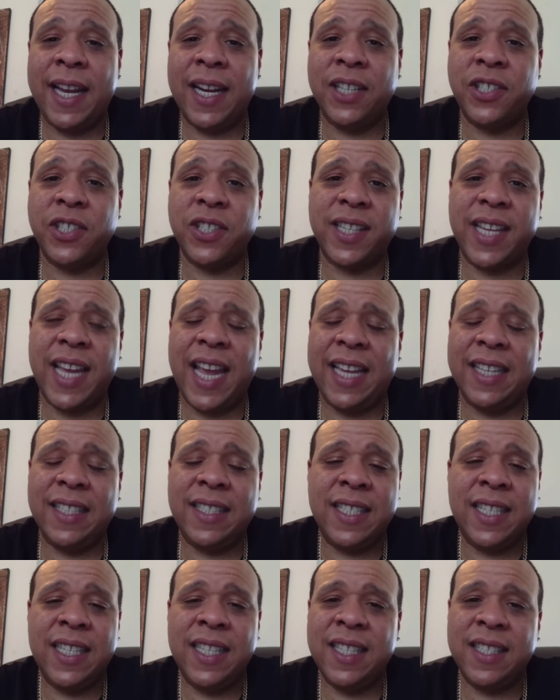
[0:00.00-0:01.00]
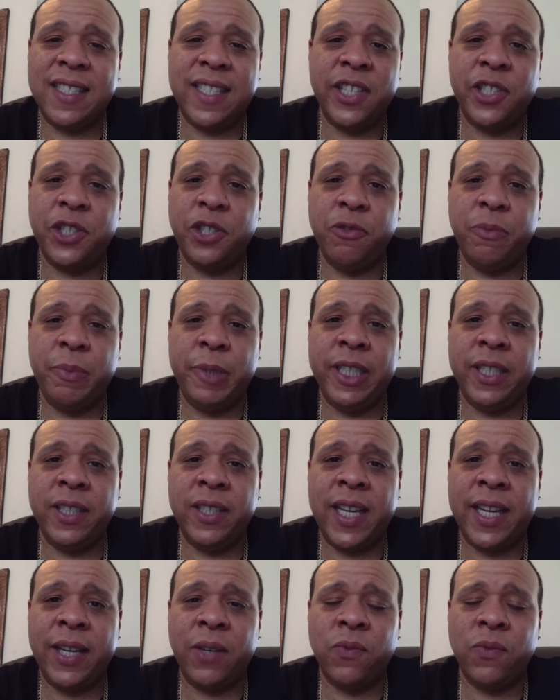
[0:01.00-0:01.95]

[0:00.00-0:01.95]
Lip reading: I just can't see this issue being like